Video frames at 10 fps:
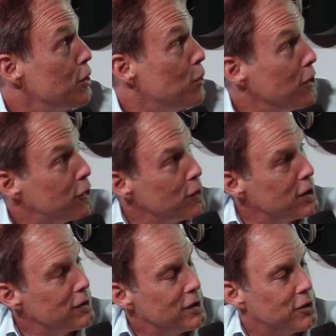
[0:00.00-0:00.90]
well so
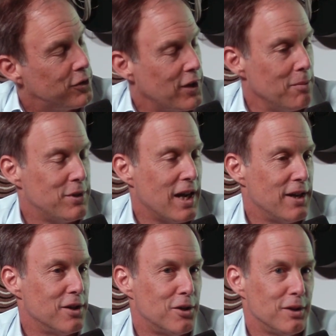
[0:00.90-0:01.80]
the the
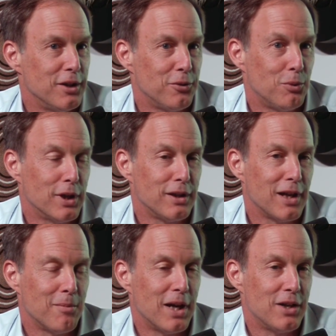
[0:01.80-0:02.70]
subtitle is what
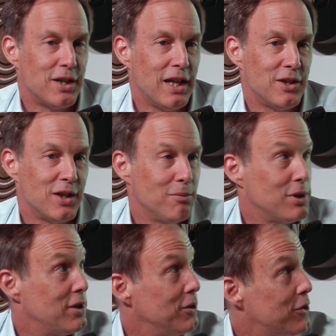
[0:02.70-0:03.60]
got my attention
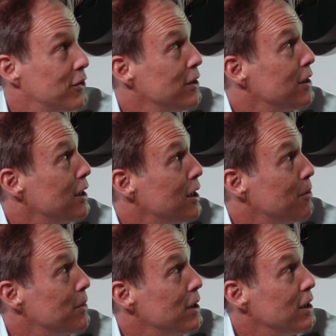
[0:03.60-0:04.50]
which is
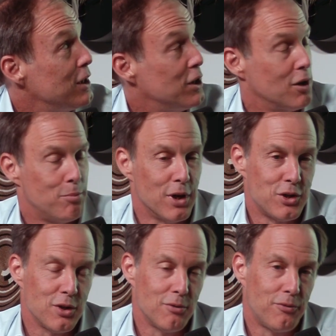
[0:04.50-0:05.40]
um you know a
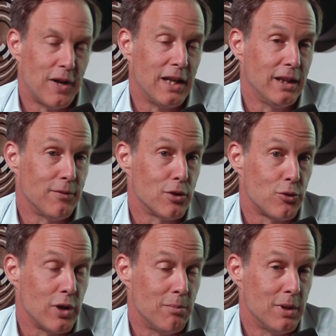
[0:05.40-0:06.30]
bunch of fatty liver
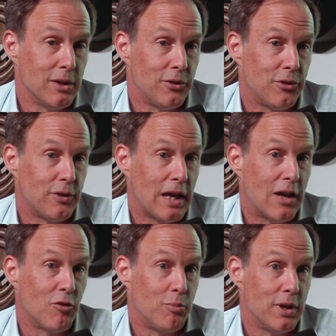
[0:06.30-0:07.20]
treatments
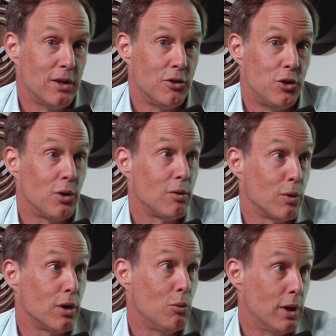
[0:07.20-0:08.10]
have been doing
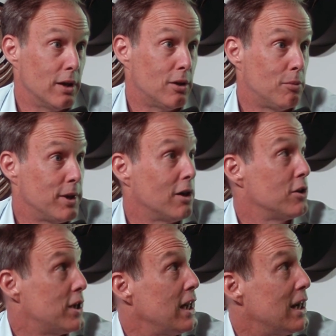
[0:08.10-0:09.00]
really well been
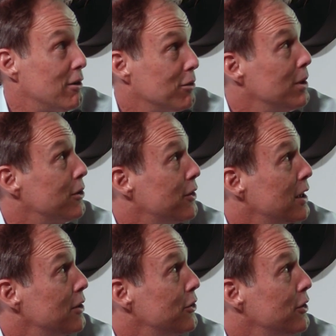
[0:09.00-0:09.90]
on tear is what it
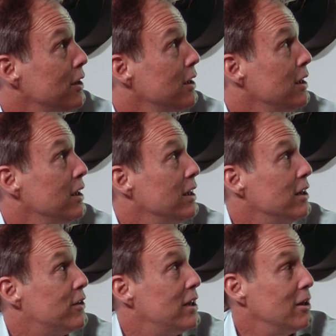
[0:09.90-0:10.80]
says right
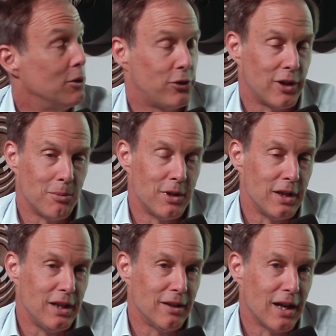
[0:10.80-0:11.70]
until some of
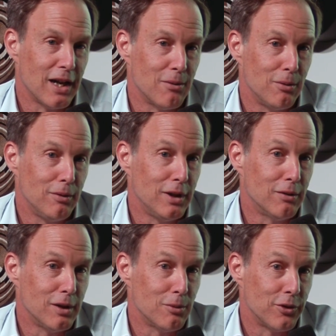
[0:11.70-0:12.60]
the eli
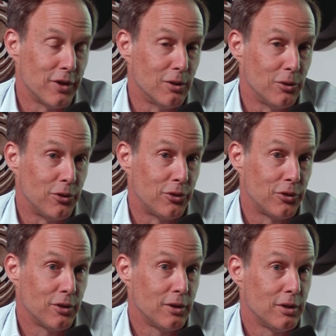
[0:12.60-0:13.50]
lilly
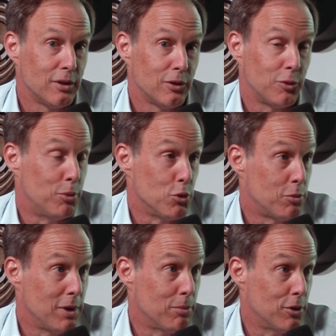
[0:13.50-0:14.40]
results
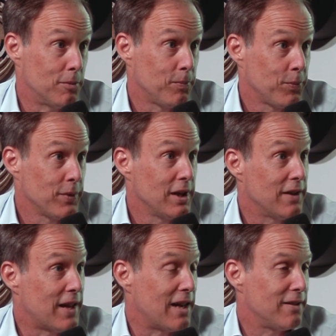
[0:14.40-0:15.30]
spooked people
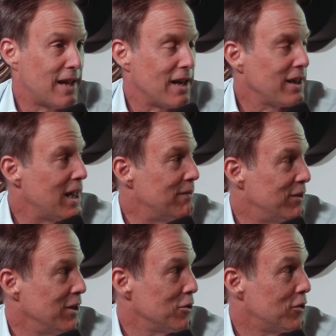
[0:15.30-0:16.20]
and that that kind of
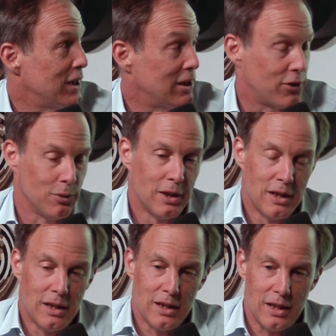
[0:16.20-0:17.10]
is interesting so
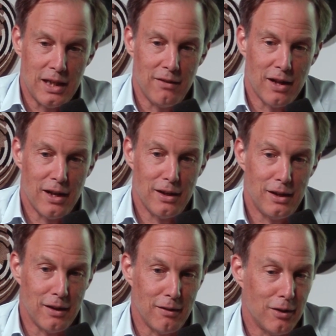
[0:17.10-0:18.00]
eli
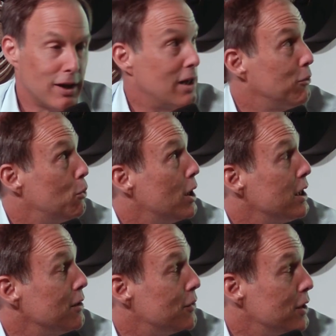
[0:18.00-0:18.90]
eli lilly has
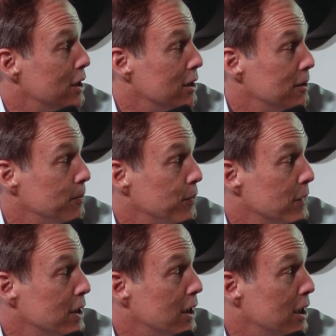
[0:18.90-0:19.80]
one of the
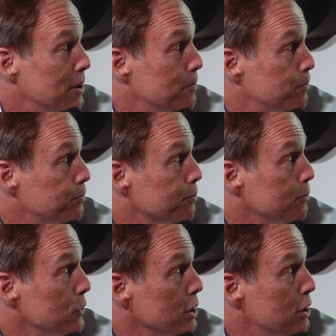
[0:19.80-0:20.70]
um
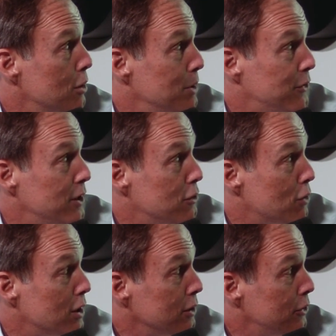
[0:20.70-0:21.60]
obesity
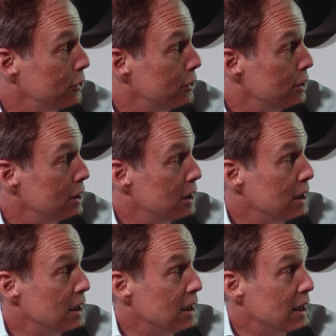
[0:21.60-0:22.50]
drugs
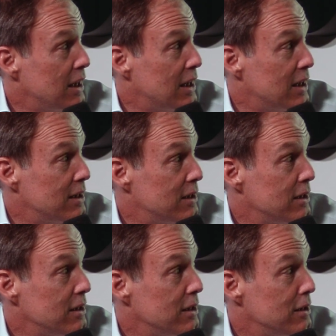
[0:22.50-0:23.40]
and
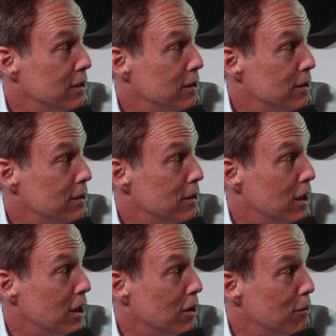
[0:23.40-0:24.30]

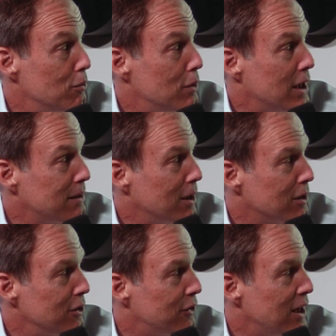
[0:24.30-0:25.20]
uh, I'm not
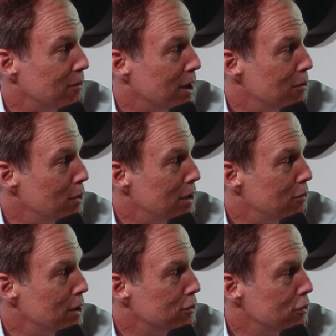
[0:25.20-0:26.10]
going to say it right.
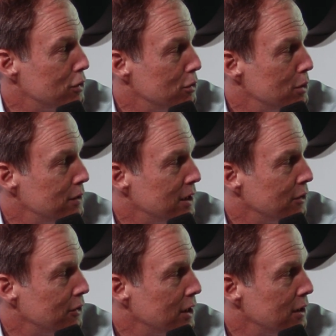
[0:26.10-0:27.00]
Ret- retritude, is that how
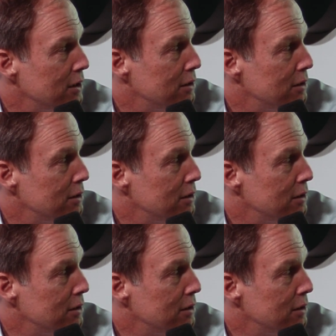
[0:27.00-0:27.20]
you say it?